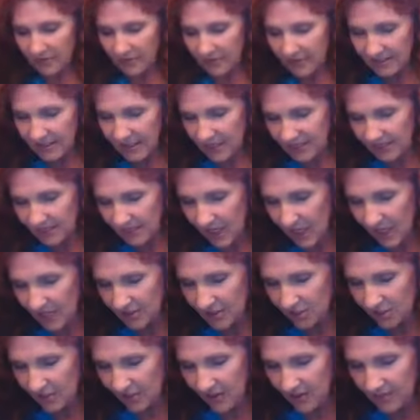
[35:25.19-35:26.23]
to
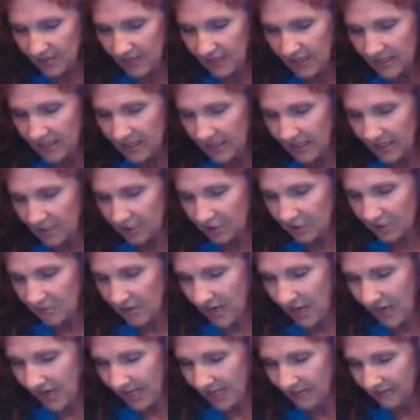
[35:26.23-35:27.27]
testosterone in your
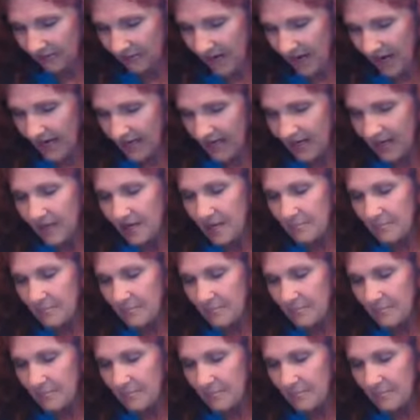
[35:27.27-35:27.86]
body, right?